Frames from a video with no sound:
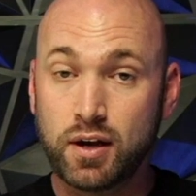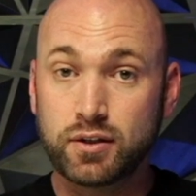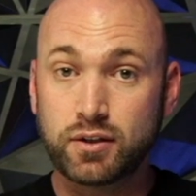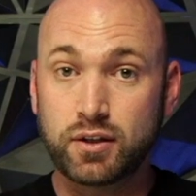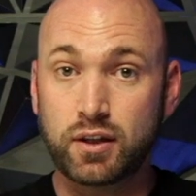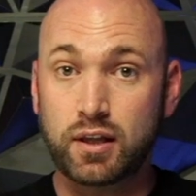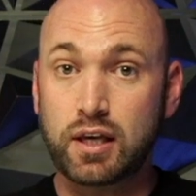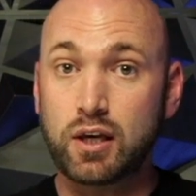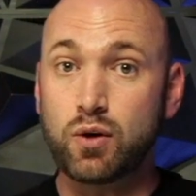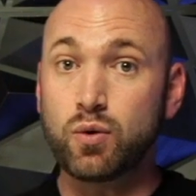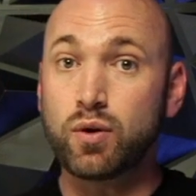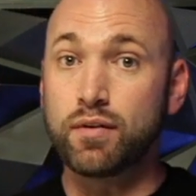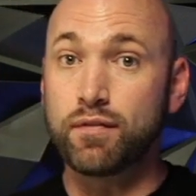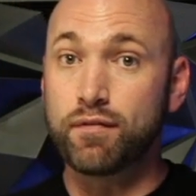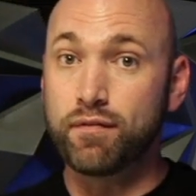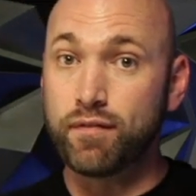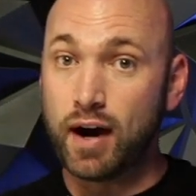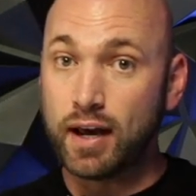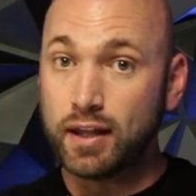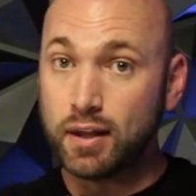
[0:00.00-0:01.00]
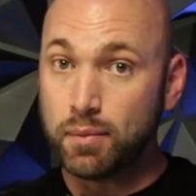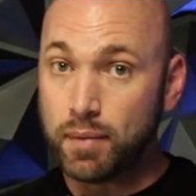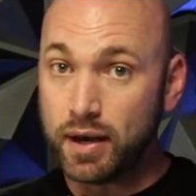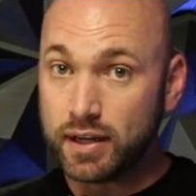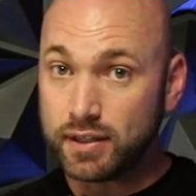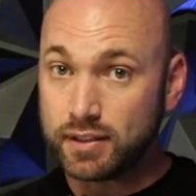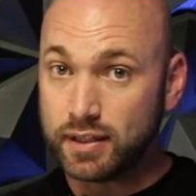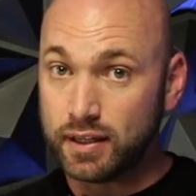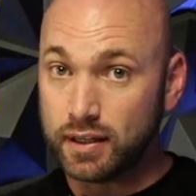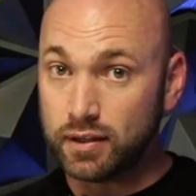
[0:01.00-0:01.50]
so that you can find the
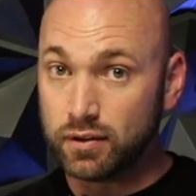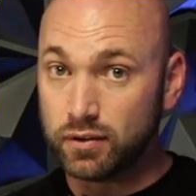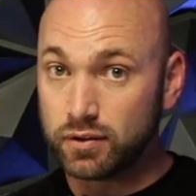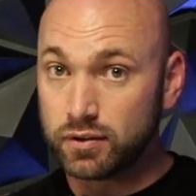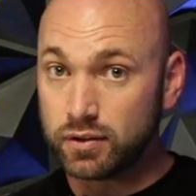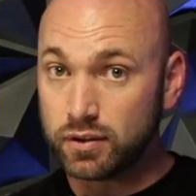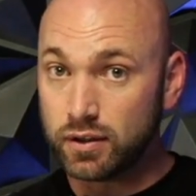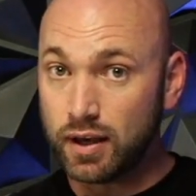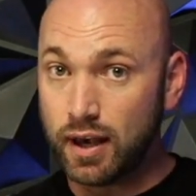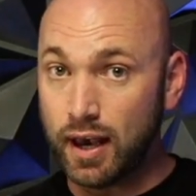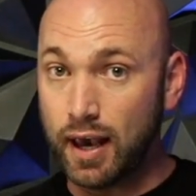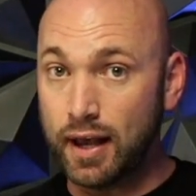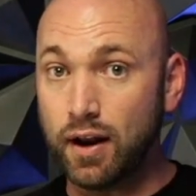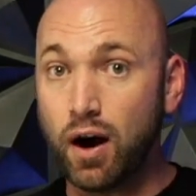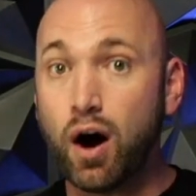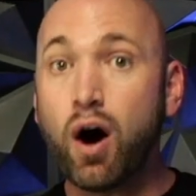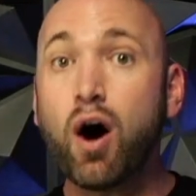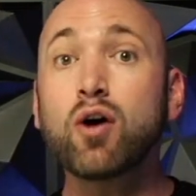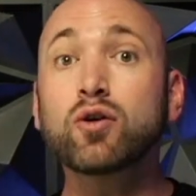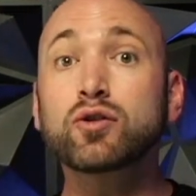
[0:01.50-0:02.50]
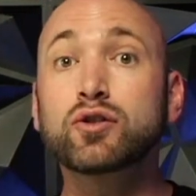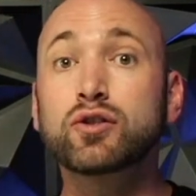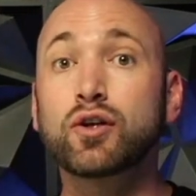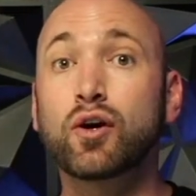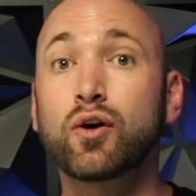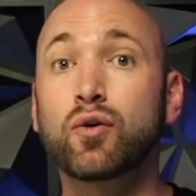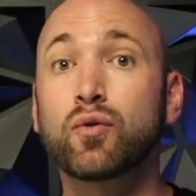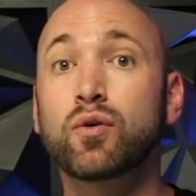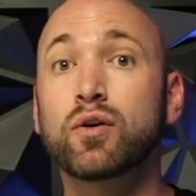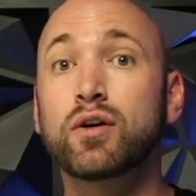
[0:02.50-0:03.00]
best deals and
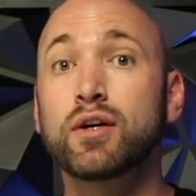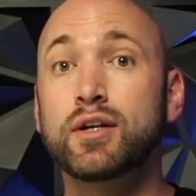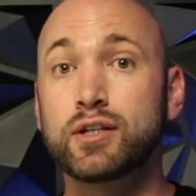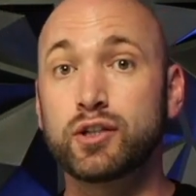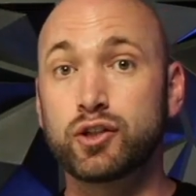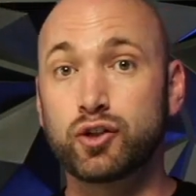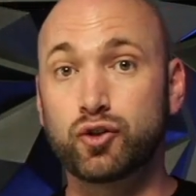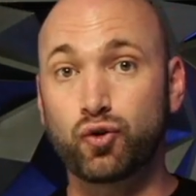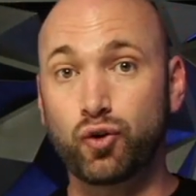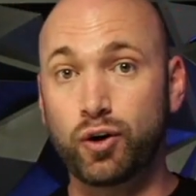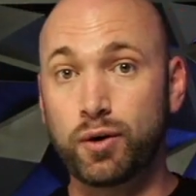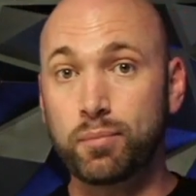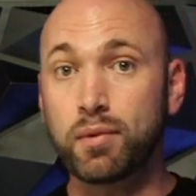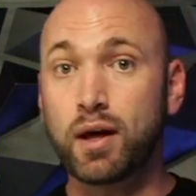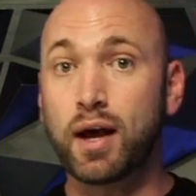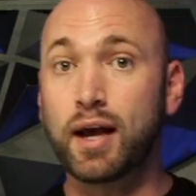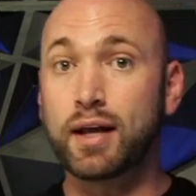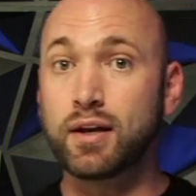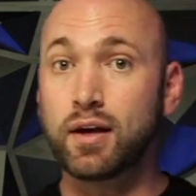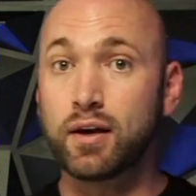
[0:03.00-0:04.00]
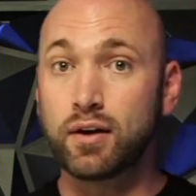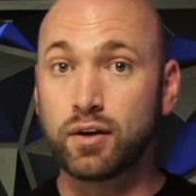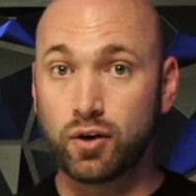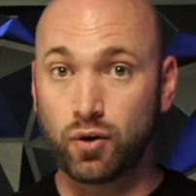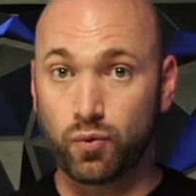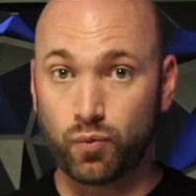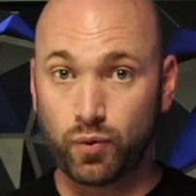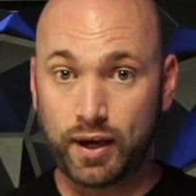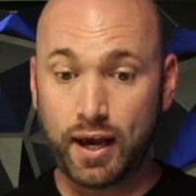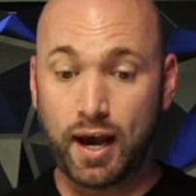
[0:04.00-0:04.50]
also streamline
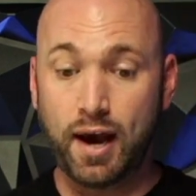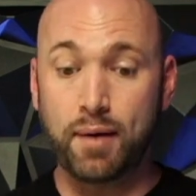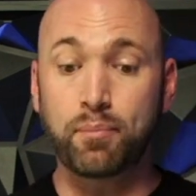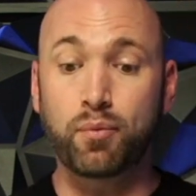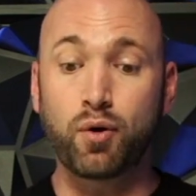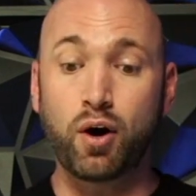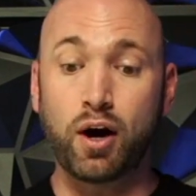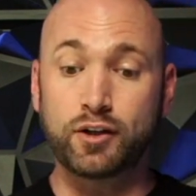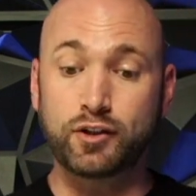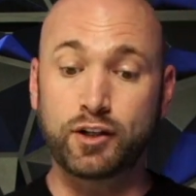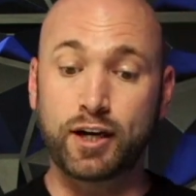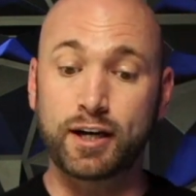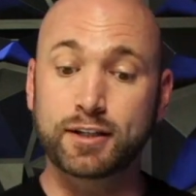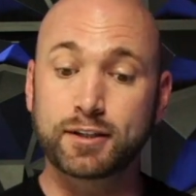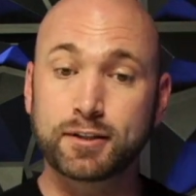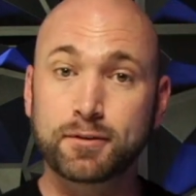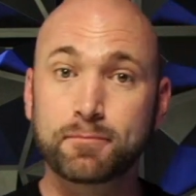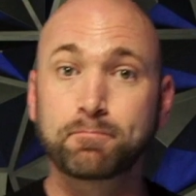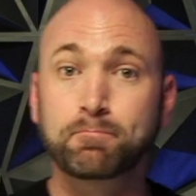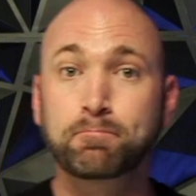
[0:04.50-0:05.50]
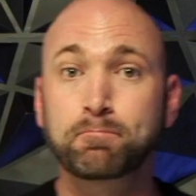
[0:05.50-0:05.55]
your rehab projects.